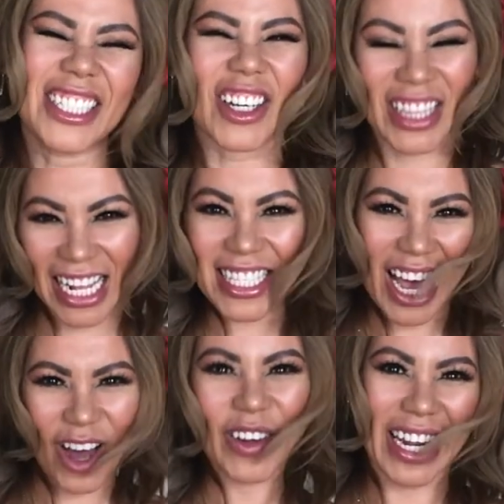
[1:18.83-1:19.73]
that's
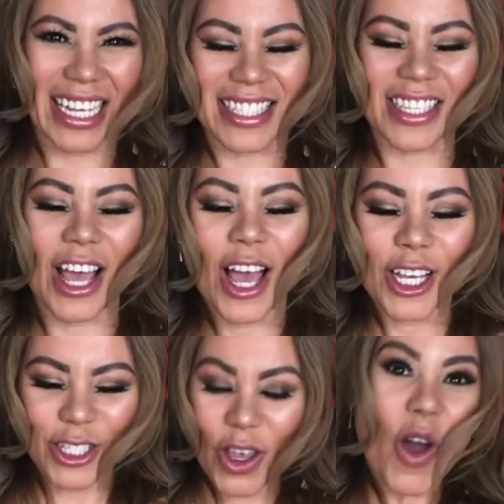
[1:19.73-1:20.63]
how it is.
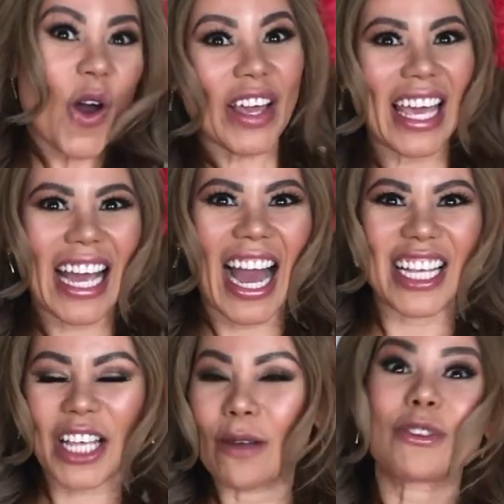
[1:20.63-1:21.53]
So, okay
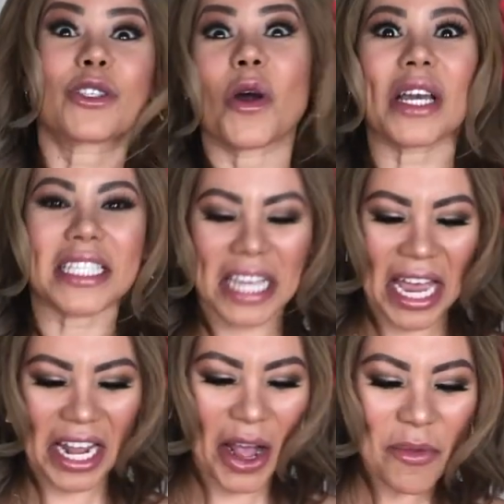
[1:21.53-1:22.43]
guys, I'm so
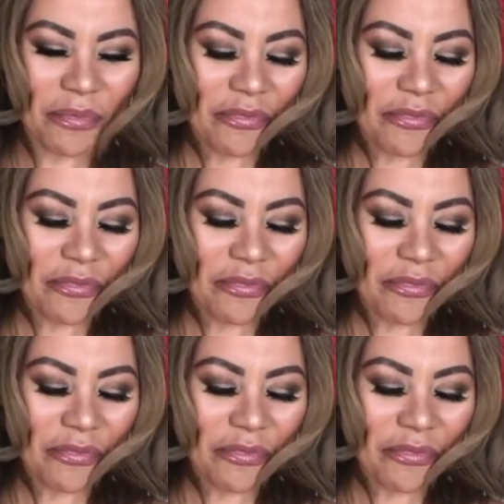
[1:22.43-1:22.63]
excited.